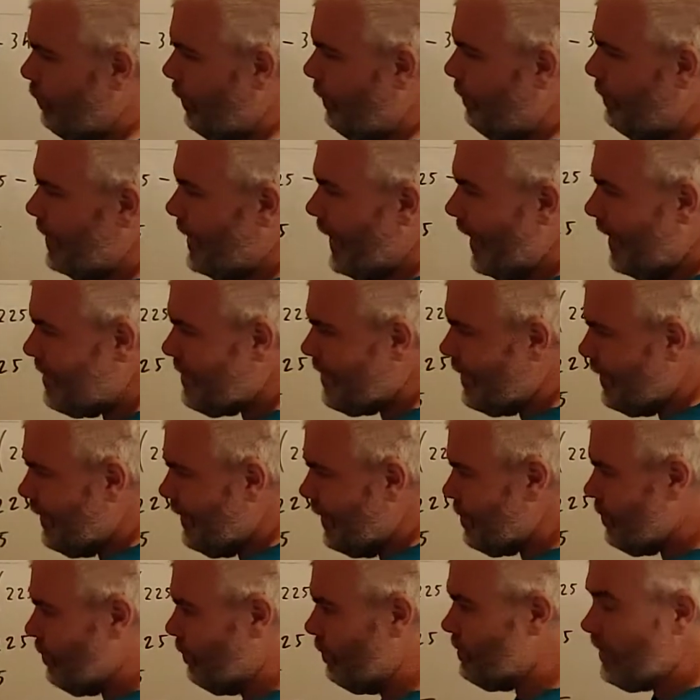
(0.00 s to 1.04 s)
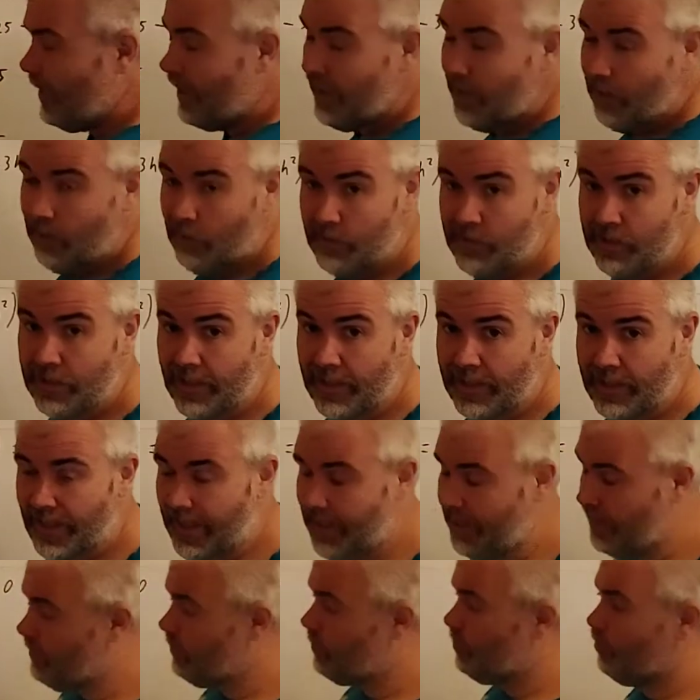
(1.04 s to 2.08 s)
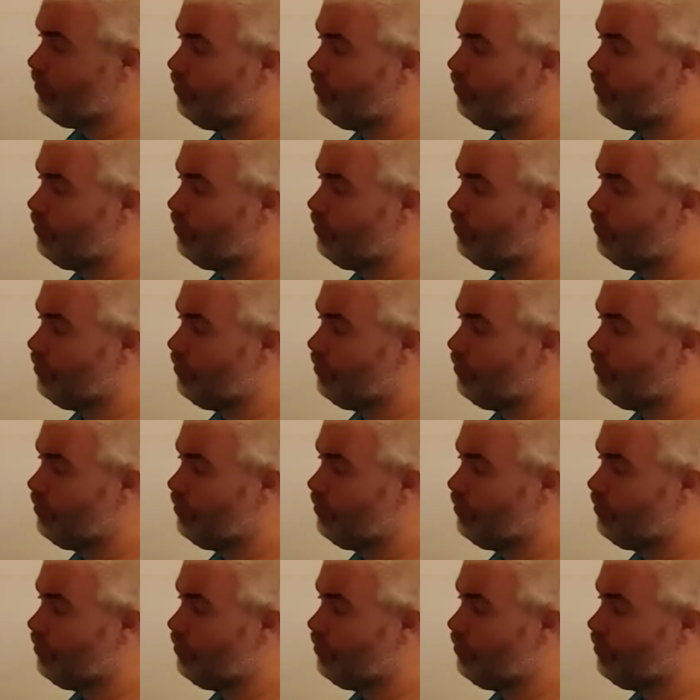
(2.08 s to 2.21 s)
what I'm guessing this looks like. It looks like a